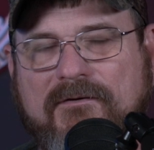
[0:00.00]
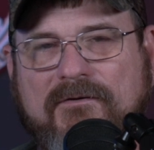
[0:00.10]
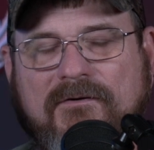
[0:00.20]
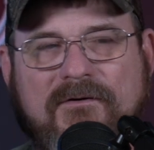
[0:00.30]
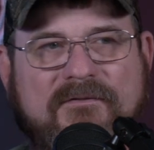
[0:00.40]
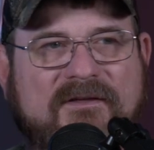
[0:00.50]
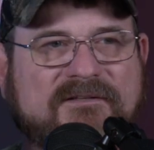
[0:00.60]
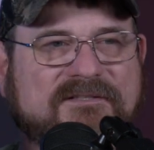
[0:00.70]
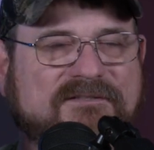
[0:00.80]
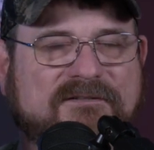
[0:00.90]
or they
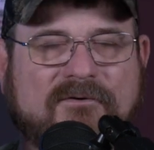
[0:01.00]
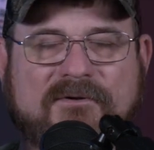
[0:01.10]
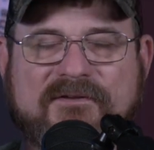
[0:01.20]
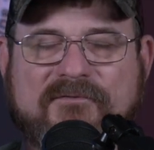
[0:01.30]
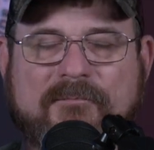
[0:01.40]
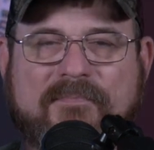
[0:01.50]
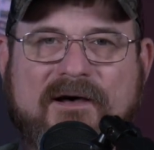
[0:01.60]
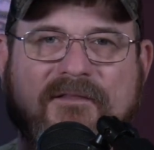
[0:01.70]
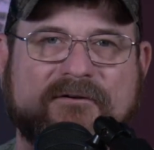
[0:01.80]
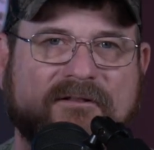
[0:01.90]
just don't even
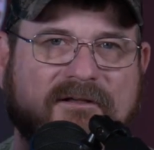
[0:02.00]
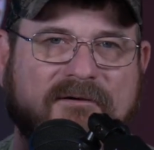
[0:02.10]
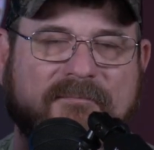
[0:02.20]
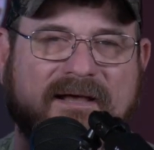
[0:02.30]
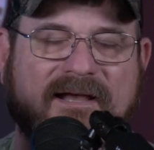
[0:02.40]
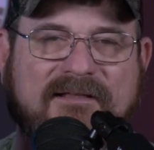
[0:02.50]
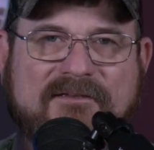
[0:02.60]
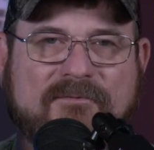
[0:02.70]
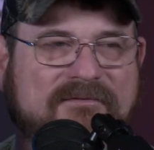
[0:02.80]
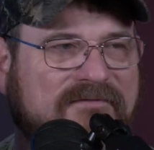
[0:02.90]
bother to come back.
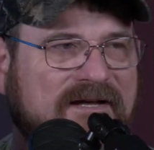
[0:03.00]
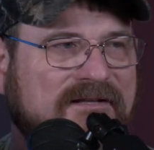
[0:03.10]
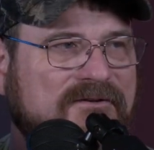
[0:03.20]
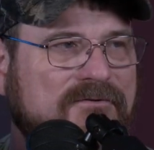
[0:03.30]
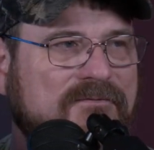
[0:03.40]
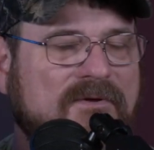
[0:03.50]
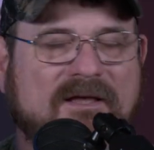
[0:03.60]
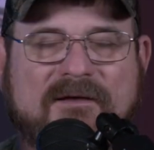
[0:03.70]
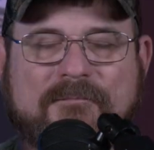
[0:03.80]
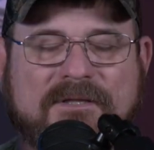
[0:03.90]
You would find you
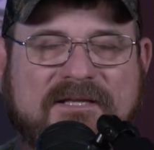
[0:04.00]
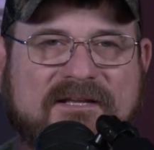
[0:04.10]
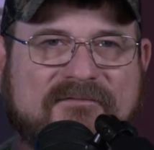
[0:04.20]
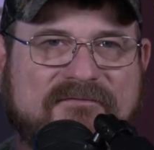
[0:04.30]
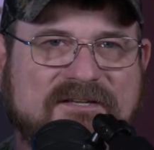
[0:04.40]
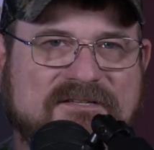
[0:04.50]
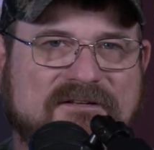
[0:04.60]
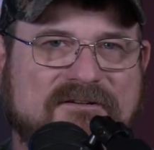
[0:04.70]
plenty of fishing